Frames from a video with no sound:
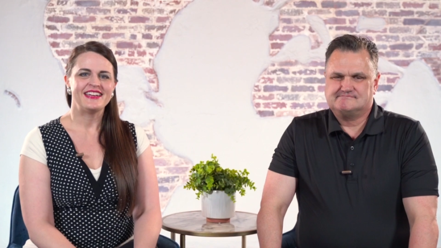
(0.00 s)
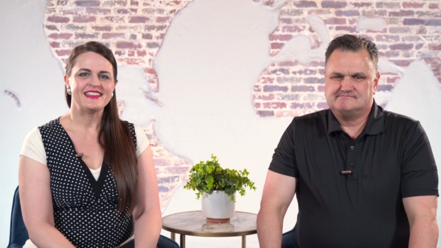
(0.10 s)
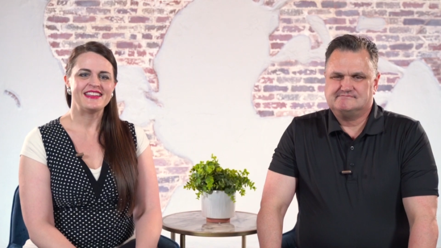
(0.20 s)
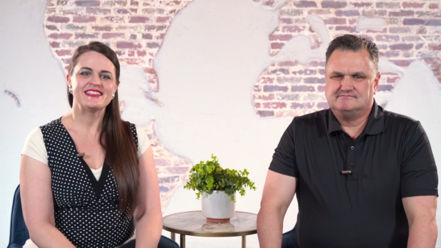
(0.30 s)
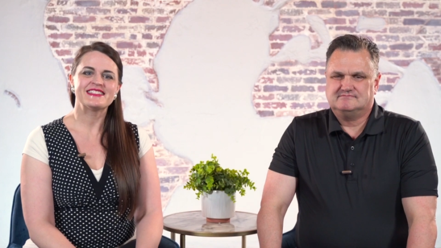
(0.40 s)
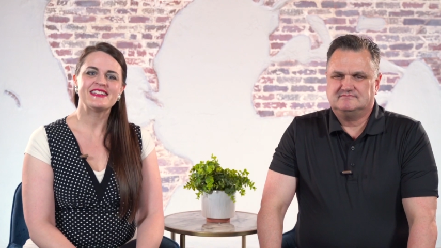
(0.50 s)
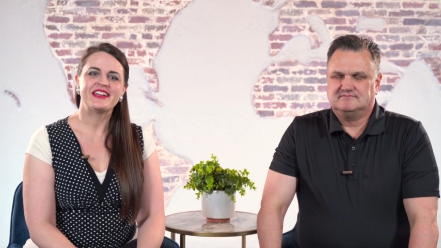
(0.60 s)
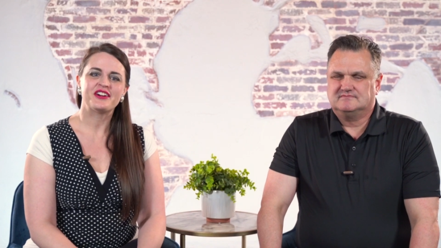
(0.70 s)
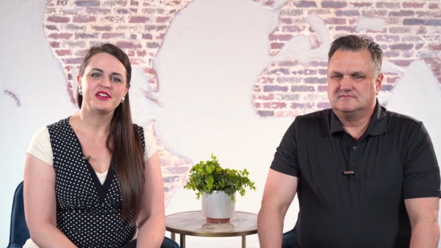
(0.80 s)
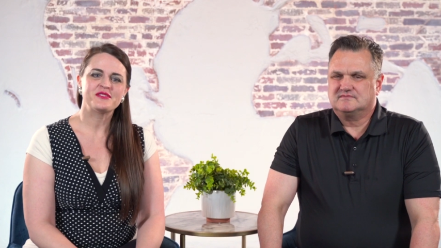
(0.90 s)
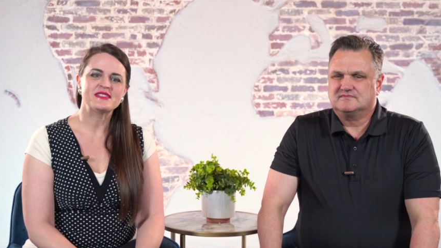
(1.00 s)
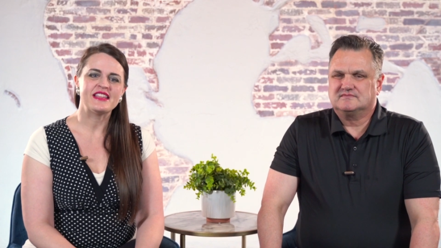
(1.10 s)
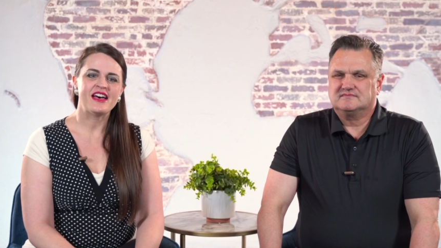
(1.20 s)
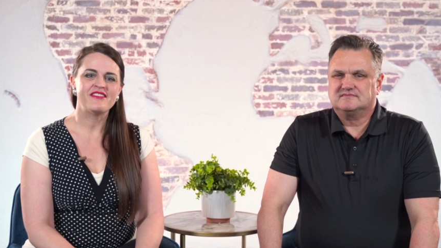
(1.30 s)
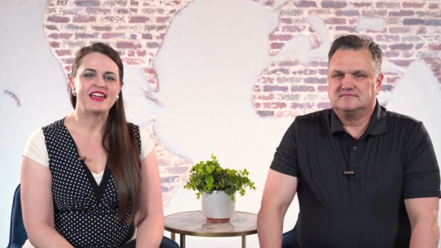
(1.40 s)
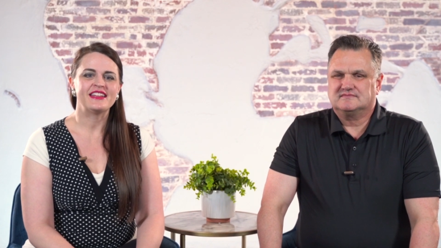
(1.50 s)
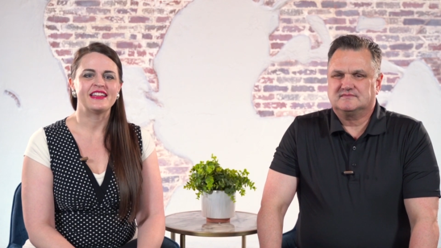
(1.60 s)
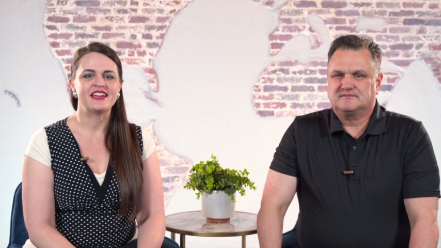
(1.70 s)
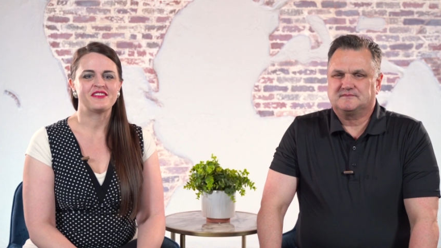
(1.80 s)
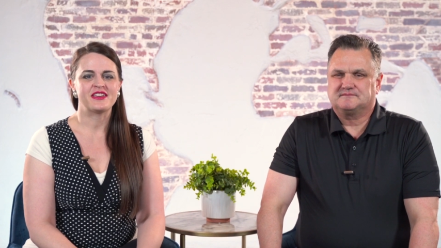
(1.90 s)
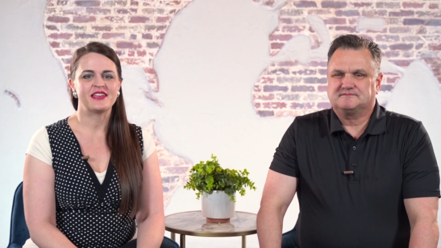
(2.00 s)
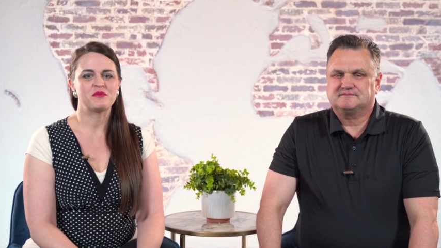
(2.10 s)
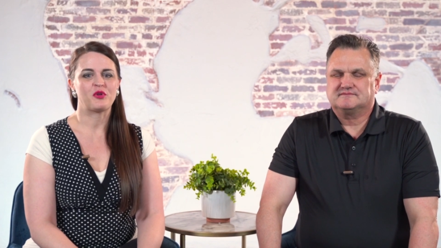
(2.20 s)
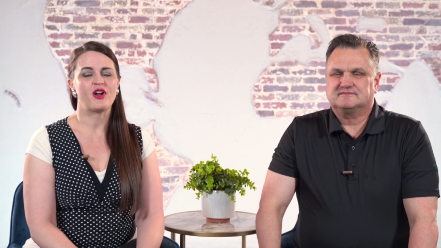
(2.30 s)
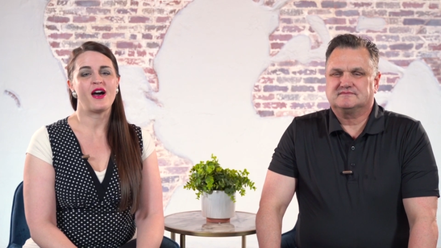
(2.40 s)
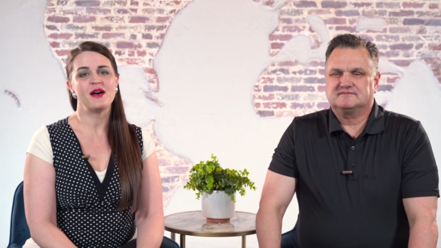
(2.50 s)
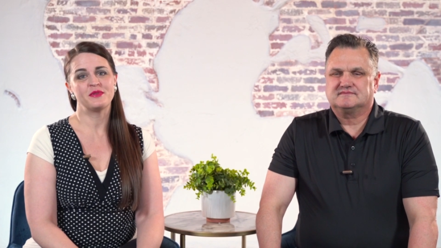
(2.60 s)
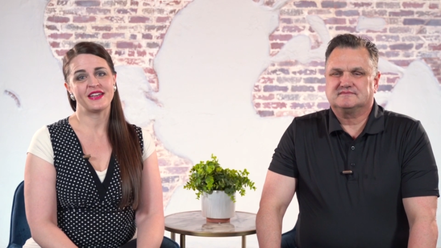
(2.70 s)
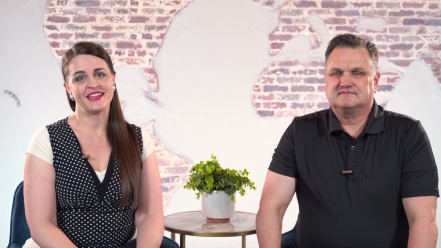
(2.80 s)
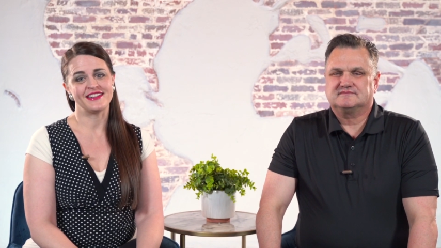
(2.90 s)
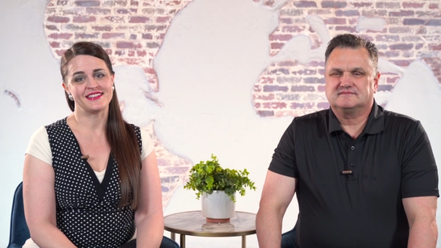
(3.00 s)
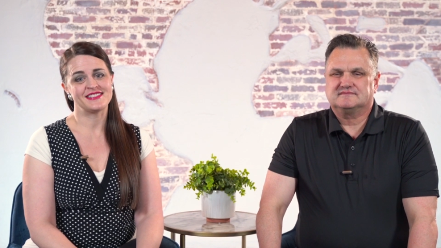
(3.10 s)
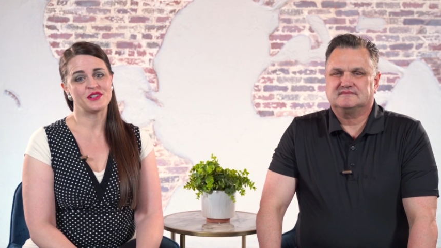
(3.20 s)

Speaker 1: In these scenarios, love and life can get more complicated,